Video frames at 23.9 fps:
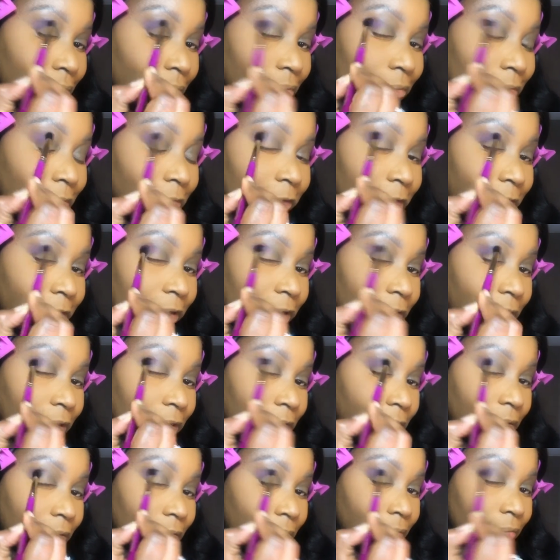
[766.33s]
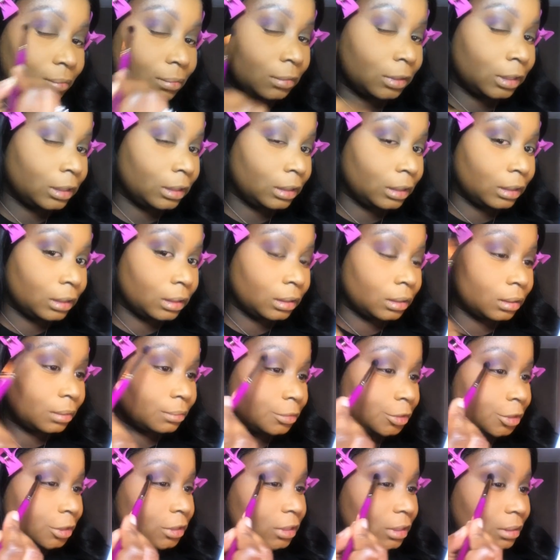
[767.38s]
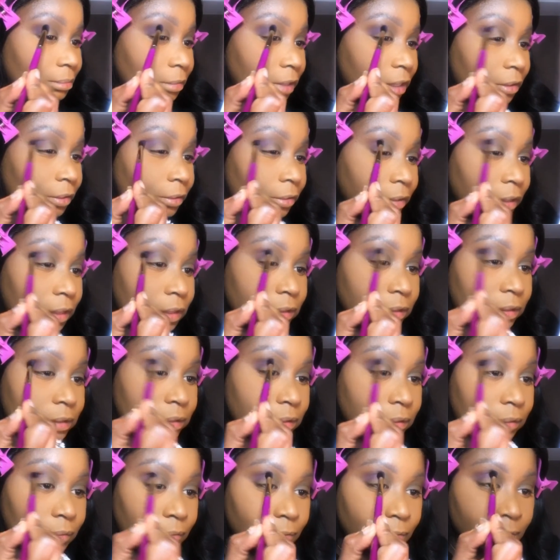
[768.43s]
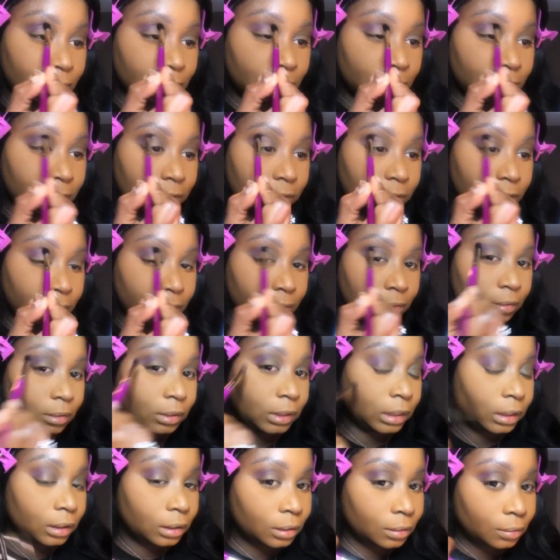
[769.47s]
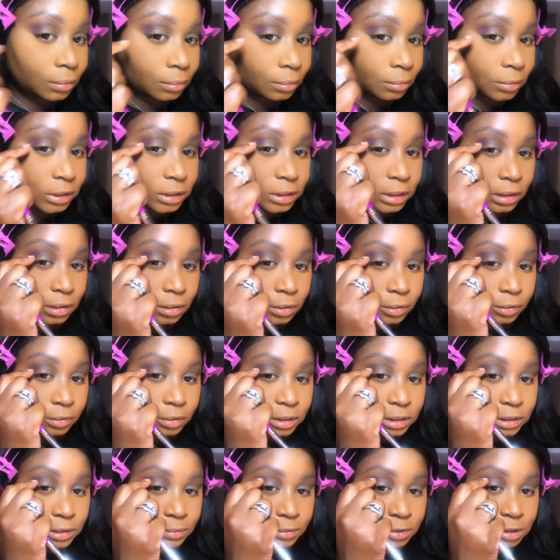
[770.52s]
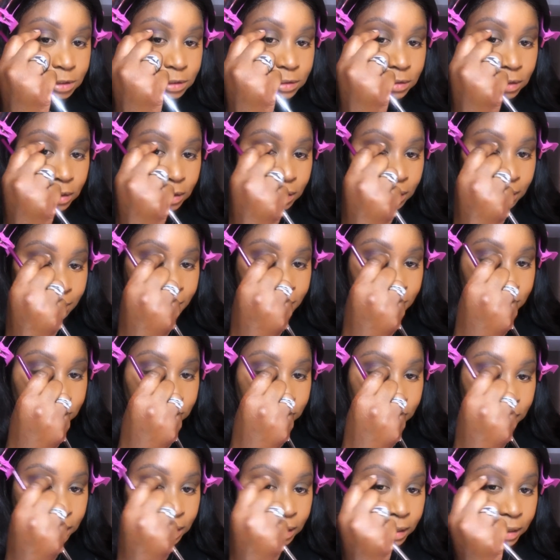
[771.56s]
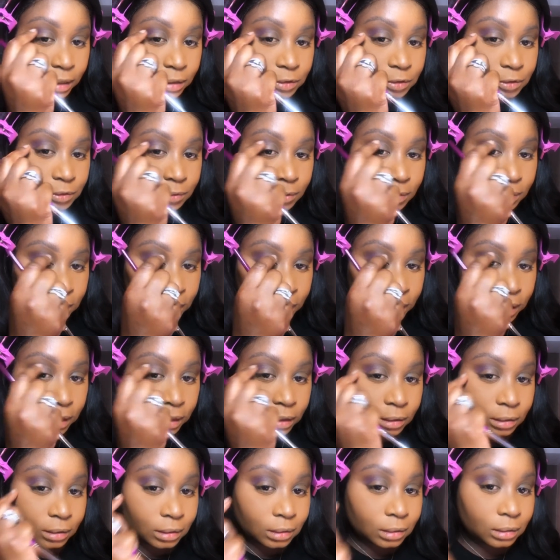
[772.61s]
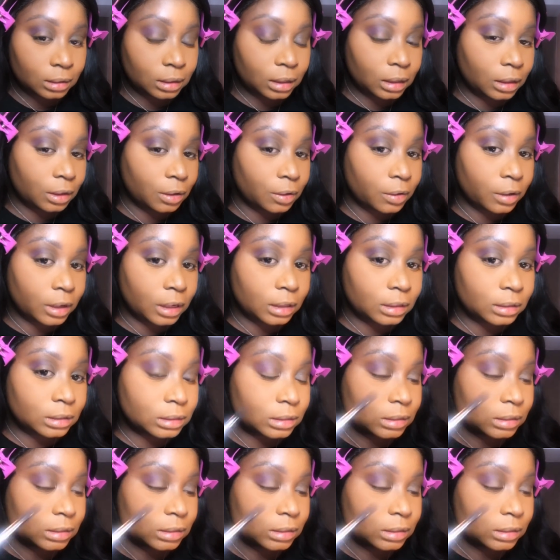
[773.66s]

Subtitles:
There you go. And I'm just in my crease. So when we say the crease, we're just talking about that natural line that it creates.